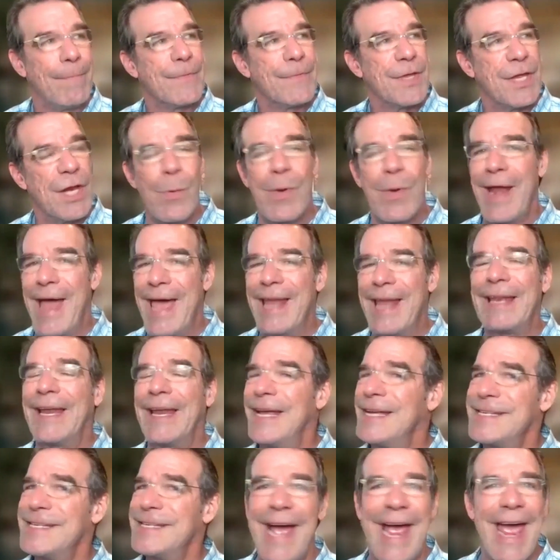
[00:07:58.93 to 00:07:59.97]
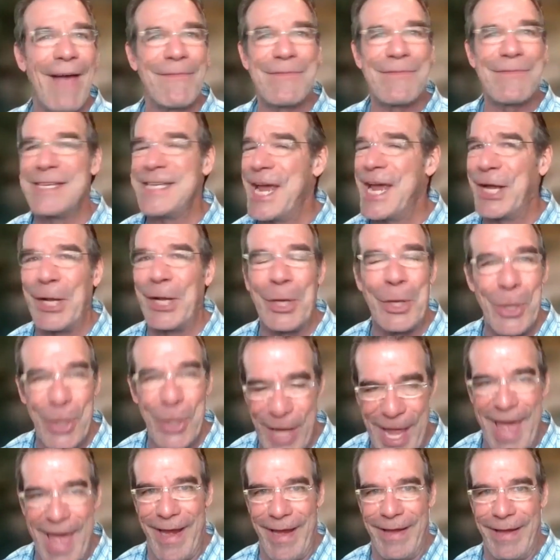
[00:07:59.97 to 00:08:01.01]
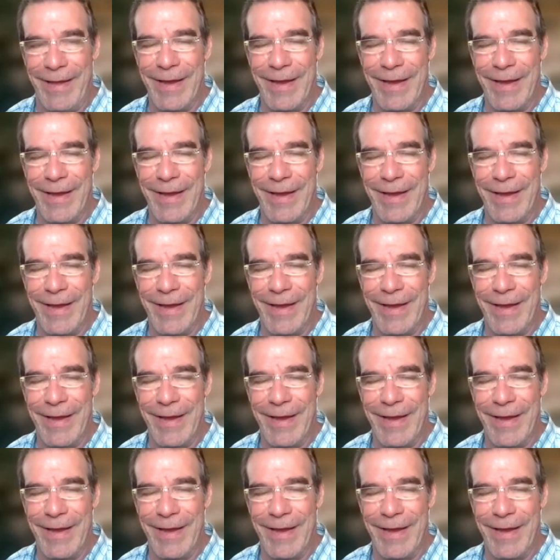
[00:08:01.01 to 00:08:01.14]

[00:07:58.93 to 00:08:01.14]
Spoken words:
you know what, at least I have to take a look at it.